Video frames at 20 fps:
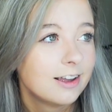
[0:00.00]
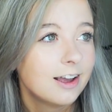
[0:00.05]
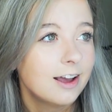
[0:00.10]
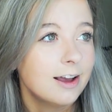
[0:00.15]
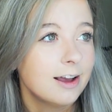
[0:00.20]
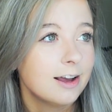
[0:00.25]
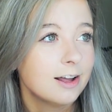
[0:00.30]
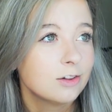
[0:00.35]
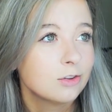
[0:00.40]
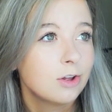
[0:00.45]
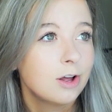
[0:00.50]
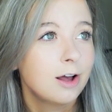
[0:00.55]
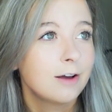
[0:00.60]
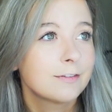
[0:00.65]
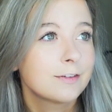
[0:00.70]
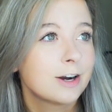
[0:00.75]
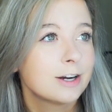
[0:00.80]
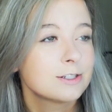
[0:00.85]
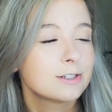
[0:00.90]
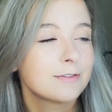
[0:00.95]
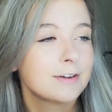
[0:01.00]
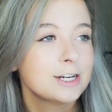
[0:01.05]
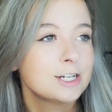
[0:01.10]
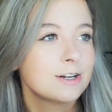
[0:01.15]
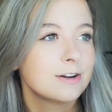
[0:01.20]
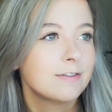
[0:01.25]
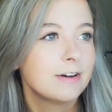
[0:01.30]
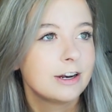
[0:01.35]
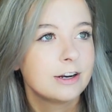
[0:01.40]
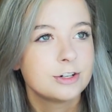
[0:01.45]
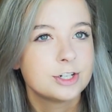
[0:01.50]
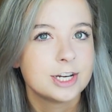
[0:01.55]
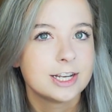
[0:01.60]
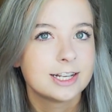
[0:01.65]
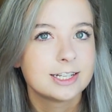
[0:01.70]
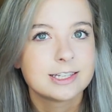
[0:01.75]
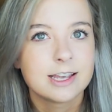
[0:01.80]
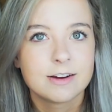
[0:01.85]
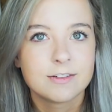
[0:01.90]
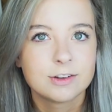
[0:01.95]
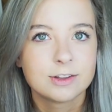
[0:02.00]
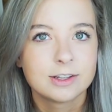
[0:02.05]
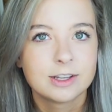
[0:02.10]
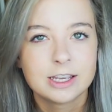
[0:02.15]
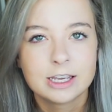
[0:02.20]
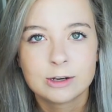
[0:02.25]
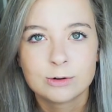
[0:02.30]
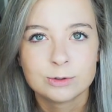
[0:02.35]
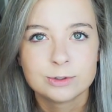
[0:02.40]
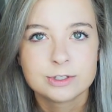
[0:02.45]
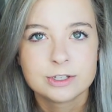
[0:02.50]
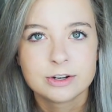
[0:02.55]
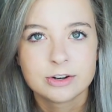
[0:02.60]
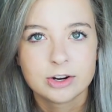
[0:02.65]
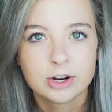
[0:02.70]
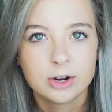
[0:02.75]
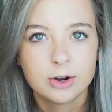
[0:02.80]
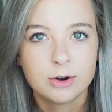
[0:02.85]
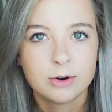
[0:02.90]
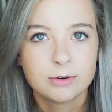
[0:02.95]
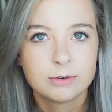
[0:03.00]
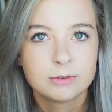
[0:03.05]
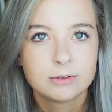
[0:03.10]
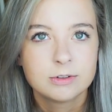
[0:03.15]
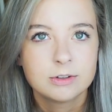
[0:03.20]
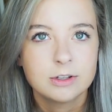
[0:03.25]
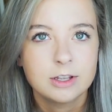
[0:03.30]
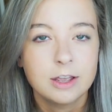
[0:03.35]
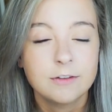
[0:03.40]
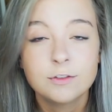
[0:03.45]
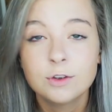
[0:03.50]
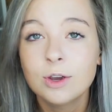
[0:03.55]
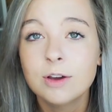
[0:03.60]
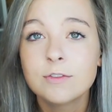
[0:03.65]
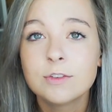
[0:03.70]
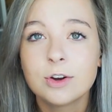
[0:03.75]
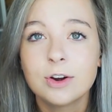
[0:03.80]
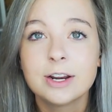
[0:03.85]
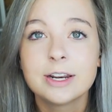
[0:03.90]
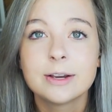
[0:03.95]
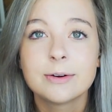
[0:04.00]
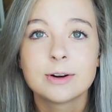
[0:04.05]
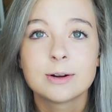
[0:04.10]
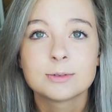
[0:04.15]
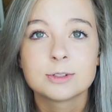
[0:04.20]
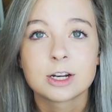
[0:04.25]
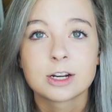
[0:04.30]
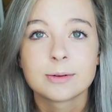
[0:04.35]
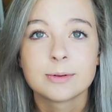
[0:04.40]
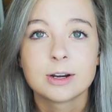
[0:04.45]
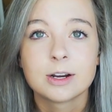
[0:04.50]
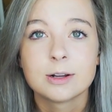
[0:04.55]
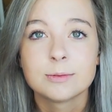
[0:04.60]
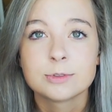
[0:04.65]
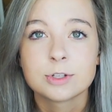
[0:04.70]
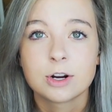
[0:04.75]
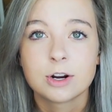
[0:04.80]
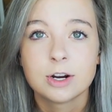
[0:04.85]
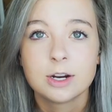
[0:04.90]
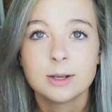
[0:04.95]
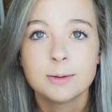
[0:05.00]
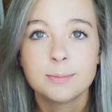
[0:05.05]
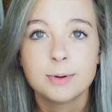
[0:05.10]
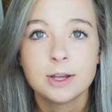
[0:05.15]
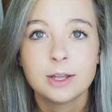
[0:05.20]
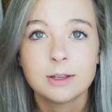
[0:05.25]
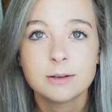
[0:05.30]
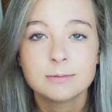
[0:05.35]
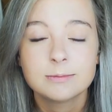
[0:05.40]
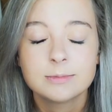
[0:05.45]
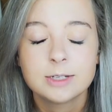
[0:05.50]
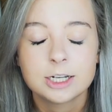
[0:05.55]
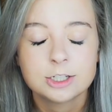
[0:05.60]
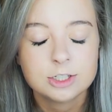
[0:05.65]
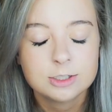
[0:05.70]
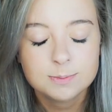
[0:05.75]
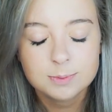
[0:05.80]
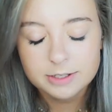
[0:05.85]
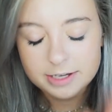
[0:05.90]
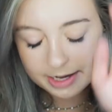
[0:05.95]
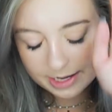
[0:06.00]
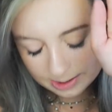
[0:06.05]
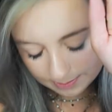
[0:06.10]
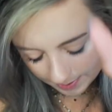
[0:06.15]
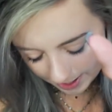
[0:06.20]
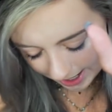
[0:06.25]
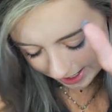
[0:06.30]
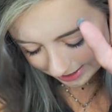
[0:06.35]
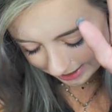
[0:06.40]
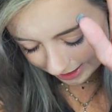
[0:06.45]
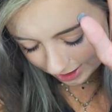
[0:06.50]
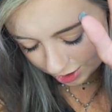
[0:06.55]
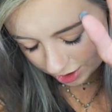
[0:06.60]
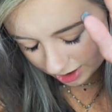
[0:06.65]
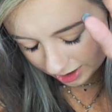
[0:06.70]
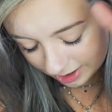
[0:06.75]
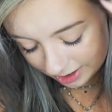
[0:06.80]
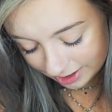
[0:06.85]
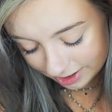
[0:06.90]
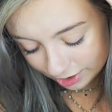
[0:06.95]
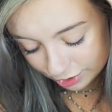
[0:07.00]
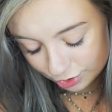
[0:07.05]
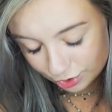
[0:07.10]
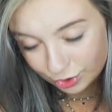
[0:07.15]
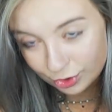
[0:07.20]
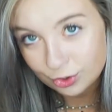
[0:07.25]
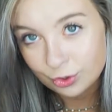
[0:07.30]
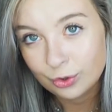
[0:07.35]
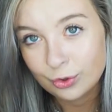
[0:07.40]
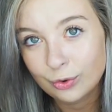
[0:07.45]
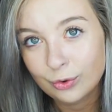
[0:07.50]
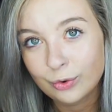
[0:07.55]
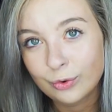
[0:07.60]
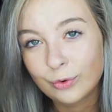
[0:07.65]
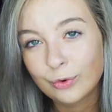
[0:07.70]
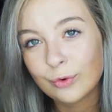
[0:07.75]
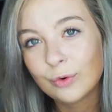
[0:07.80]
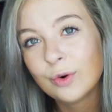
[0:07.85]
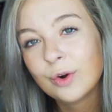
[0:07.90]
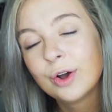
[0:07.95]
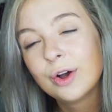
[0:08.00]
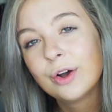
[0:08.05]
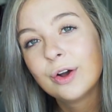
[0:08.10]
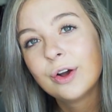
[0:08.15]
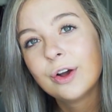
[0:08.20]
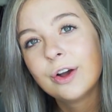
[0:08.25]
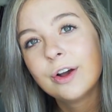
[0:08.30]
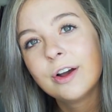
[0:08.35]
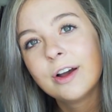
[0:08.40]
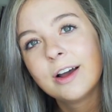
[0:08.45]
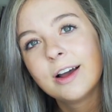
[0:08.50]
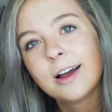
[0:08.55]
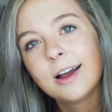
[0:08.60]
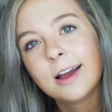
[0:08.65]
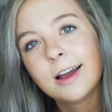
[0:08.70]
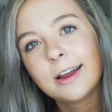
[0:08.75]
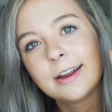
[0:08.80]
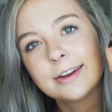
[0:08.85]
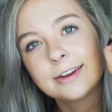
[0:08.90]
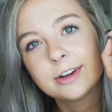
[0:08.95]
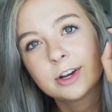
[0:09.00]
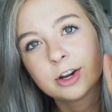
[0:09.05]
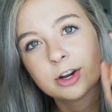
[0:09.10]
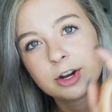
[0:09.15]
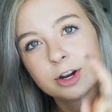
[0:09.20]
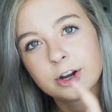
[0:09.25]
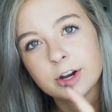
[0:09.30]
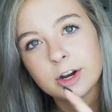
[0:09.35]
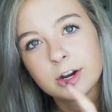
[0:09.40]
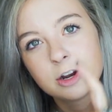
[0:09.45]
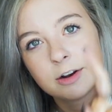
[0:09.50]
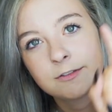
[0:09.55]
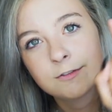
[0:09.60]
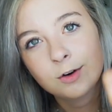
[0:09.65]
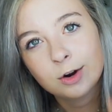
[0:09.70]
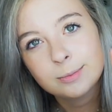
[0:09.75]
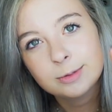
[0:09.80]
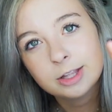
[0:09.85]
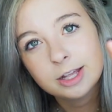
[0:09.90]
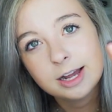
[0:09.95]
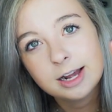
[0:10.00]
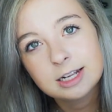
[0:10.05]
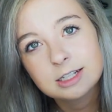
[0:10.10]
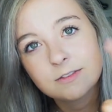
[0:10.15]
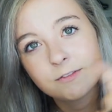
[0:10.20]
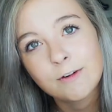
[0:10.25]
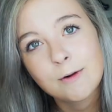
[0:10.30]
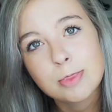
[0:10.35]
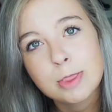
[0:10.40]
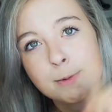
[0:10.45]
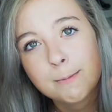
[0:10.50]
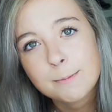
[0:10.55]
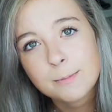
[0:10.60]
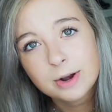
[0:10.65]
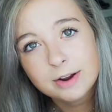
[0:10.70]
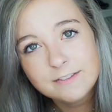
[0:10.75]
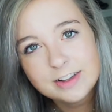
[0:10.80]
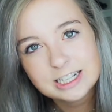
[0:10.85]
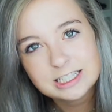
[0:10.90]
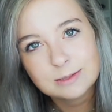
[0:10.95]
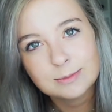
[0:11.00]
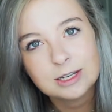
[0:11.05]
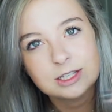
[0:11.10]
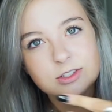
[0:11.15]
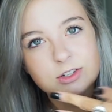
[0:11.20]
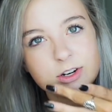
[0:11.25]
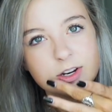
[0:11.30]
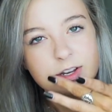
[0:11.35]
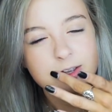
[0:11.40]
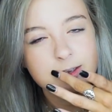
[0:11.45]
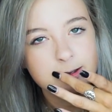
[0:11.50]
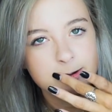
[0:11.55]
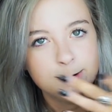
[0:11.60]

law of conservation of energy because everything equals 0. If you have no idea what I'm talking about, I'm sorry. But yeah, just please pay attention to your formulas from the previous semester,